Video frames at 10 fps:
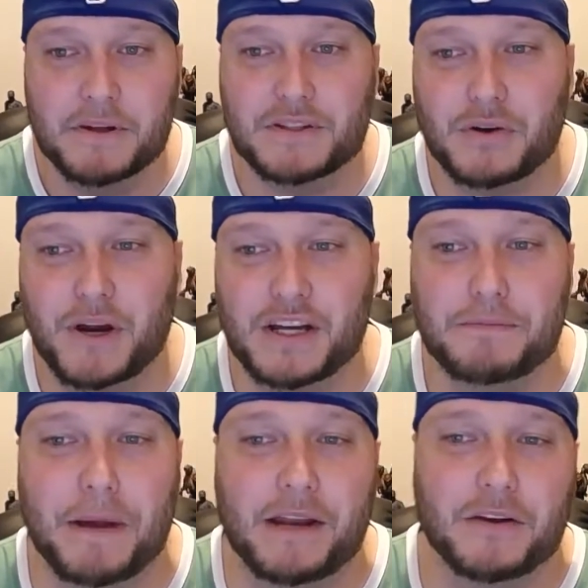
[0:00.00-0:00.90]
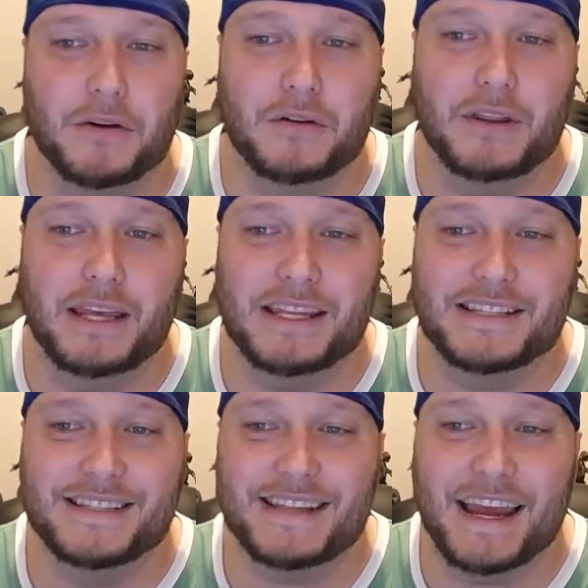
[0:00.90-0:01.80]
But it's Crash Bandicoot: The
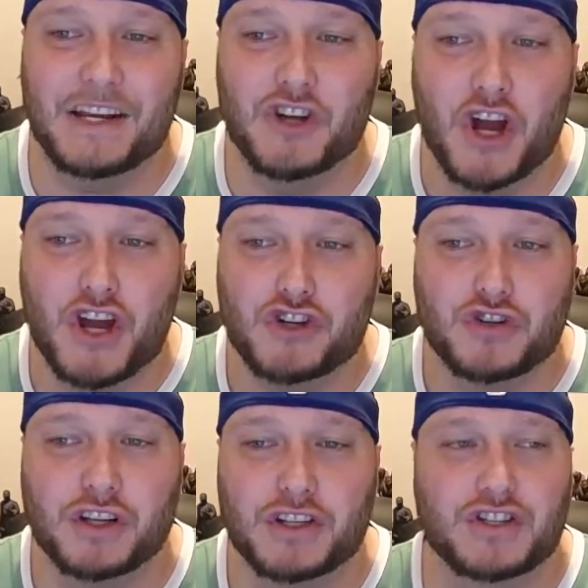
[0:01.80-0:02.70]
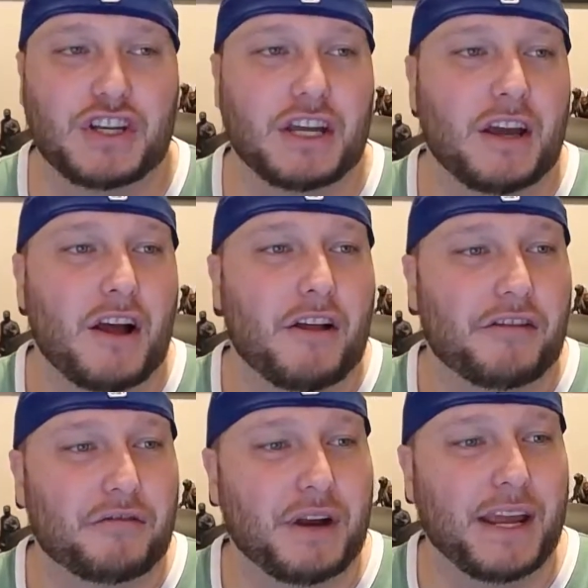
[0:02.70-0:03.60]
Insane Trilogy.
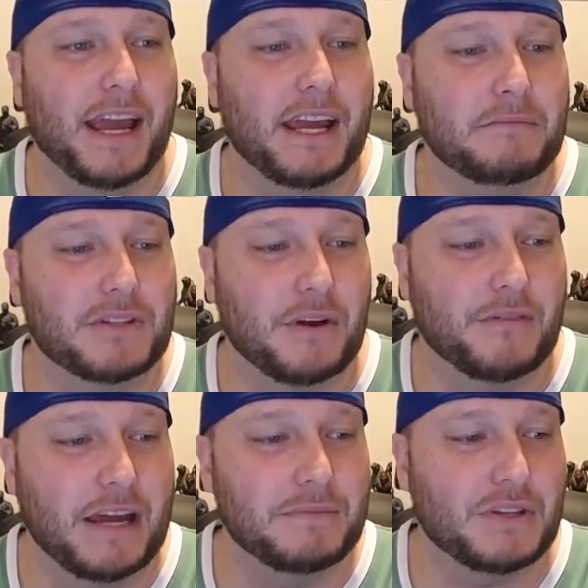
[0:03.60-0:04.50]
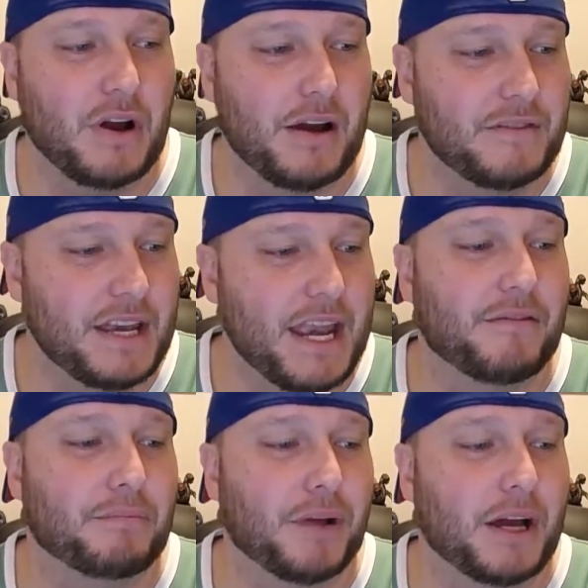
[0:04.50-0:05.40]
3 games that I've
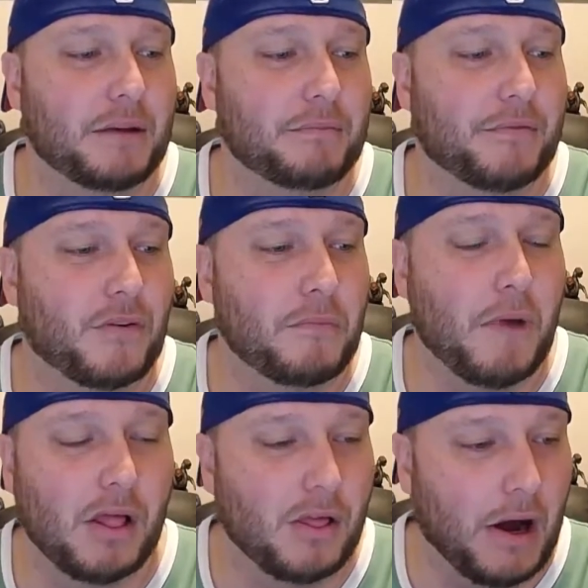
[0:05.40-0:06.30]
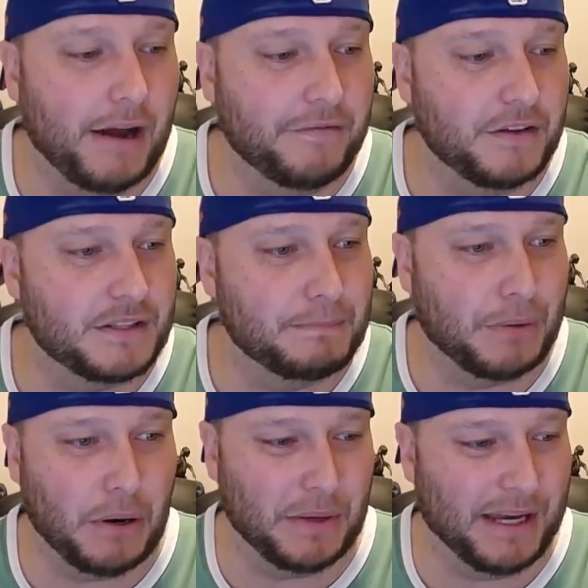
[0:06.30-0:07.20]
never played before in my life. It's
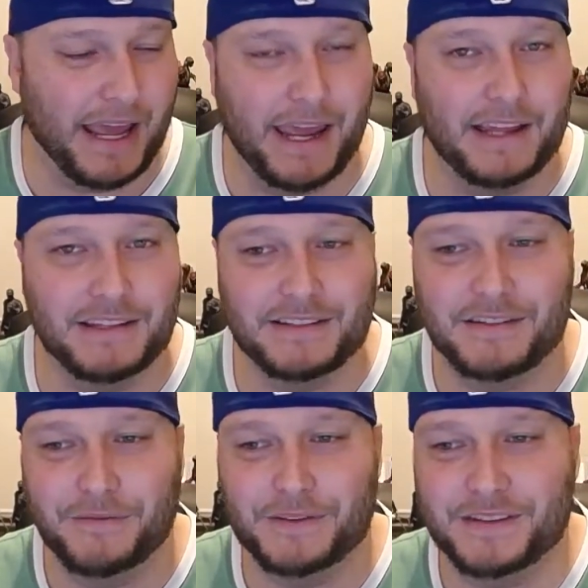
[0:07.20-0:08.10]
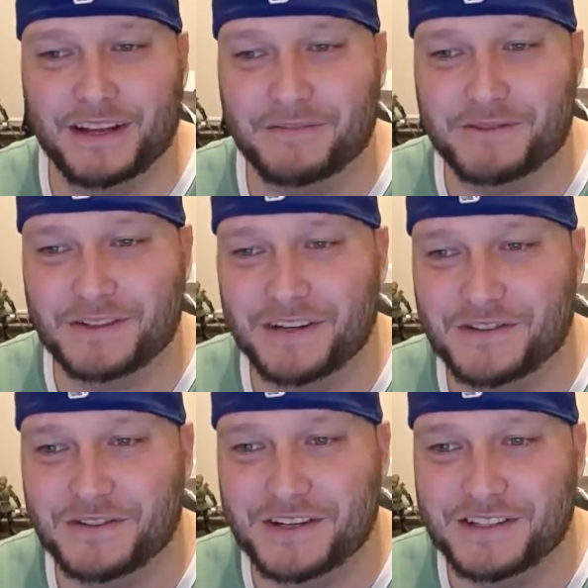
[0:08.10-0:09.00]
Pro Enhanced for some
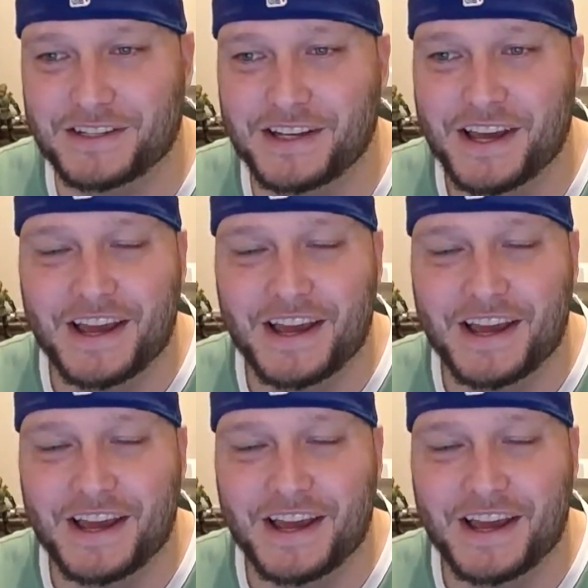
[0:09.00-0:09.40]
strange reason.